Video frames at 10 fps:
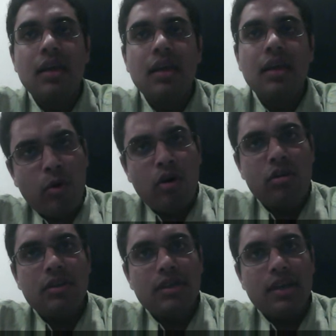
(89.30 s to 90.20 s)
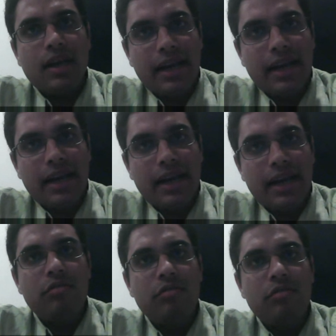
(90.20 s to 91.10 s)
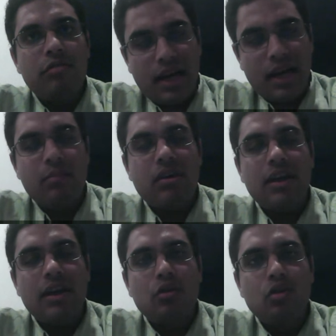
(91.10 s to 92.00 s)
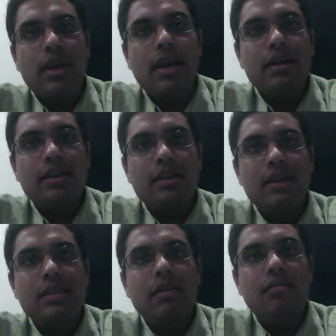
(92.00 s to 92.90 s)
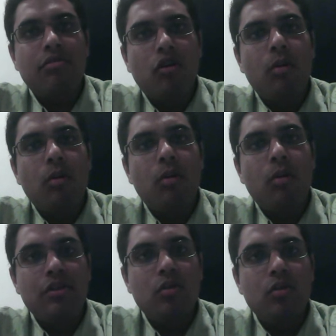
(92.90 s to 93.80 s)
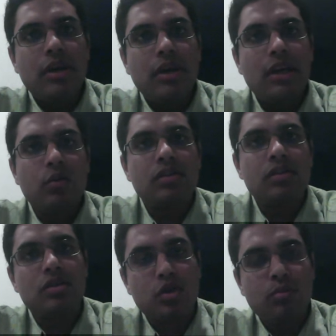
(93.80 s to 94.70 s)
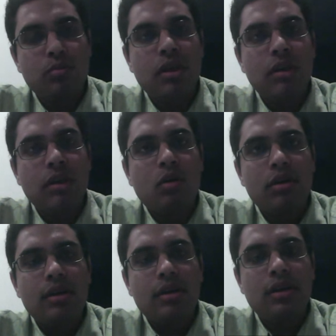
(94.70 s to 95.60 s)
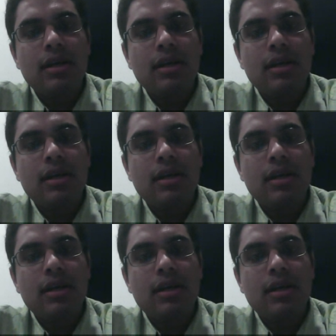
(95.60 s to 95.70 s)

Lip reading: The important kind of review which I am trying to look at is a form of review in which the Supreme Court